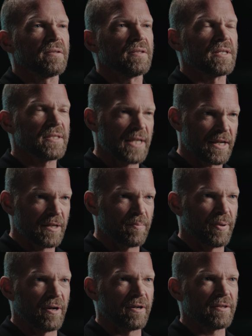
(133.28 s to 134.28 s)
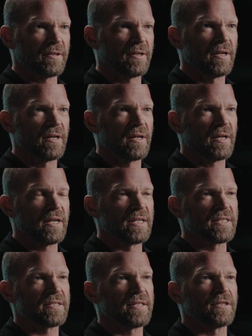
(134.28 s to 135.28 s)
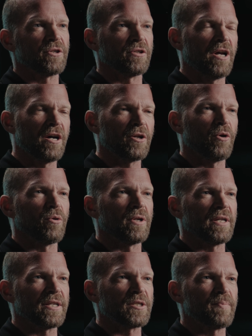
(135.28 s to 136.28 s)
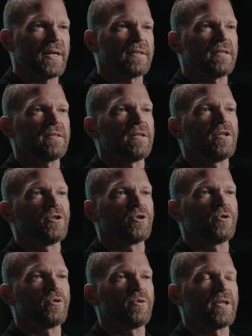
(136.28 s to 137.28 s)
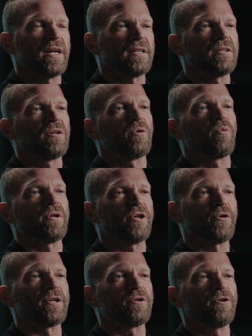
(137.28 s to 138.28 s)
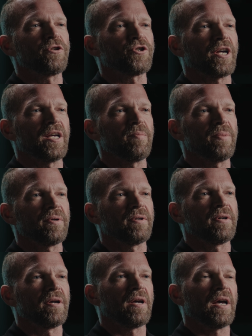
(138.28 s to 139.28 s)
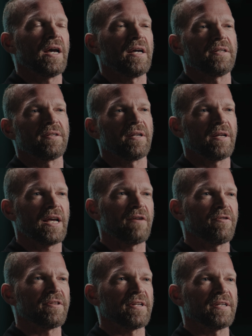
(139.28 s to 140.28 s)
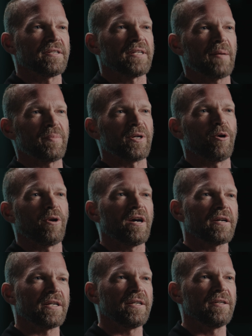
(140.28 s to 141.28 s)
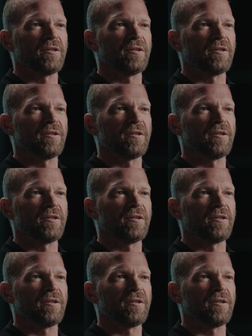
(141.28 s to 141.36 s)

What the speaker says: The second part is that you're not only expected to do that when you're in good shape and everything is happy-go-lucky,